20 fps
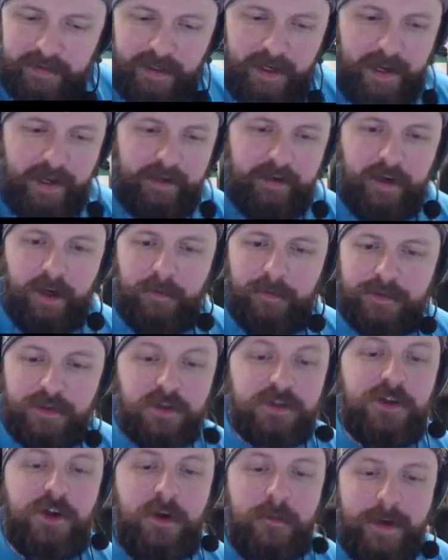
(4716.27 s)
And as long
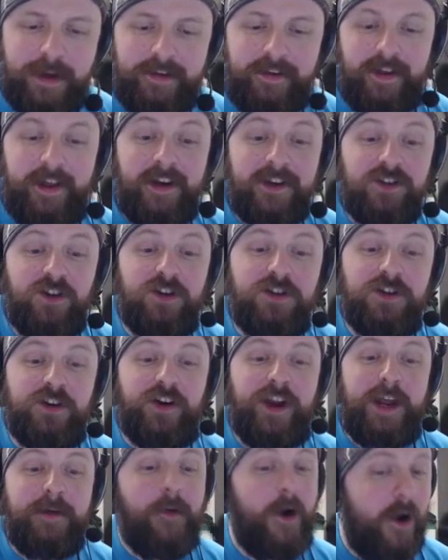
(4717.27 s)
as you commit, and as long as your
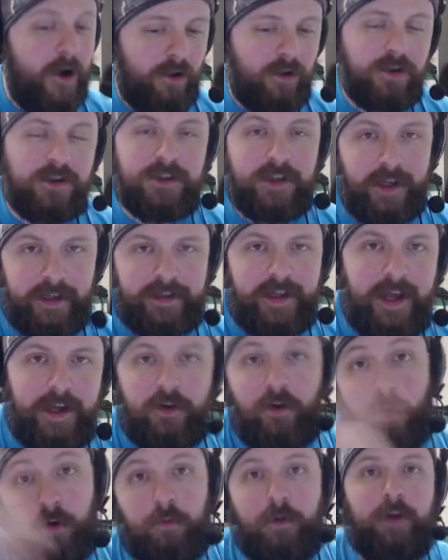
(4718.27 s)
game all looks like
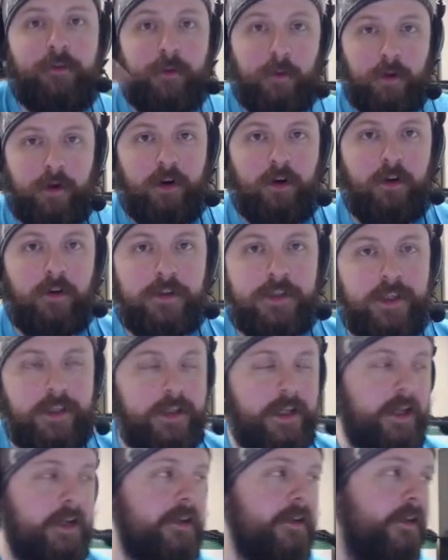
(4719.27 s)
that, or whatever we're gonna look like
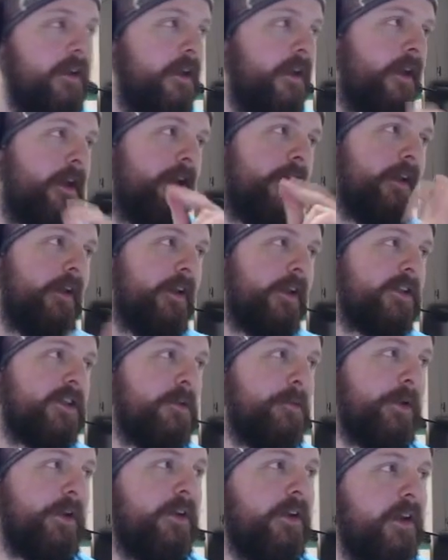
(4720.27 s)
that, it's
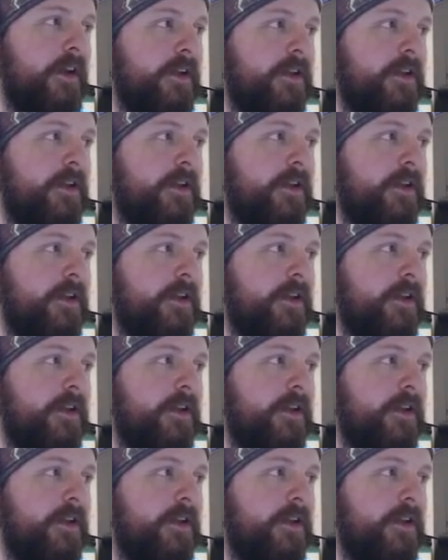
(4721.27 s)
gonna be good.